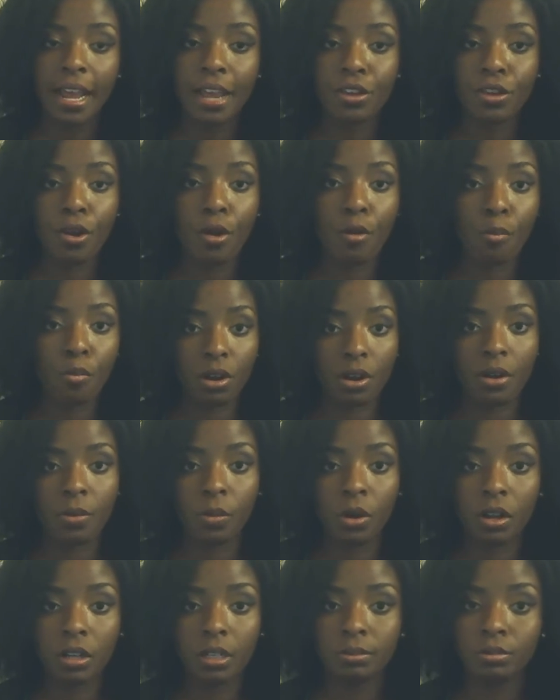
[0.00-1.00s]
and you're more than
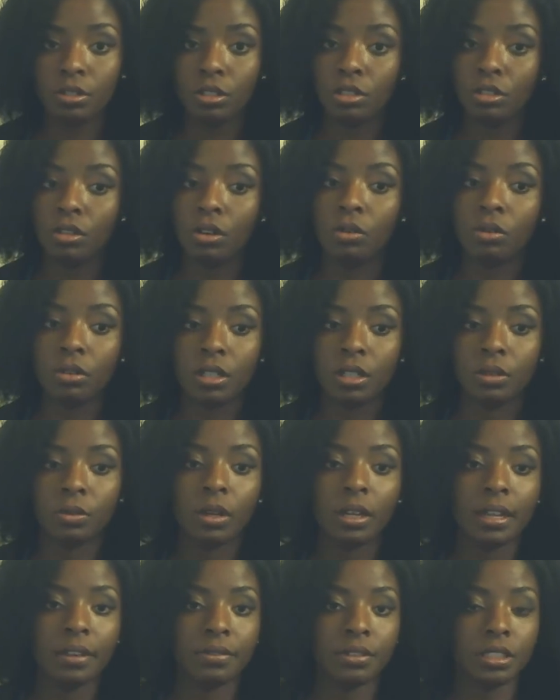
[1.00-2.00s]
welcome to, you know, order
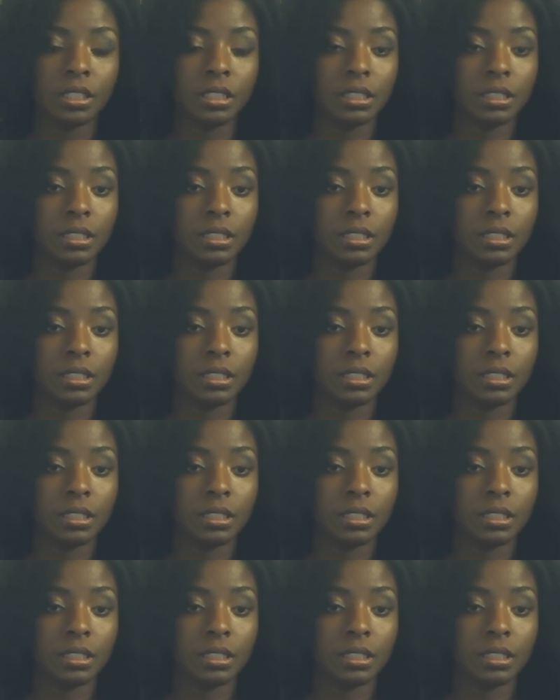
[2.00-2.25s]
whatever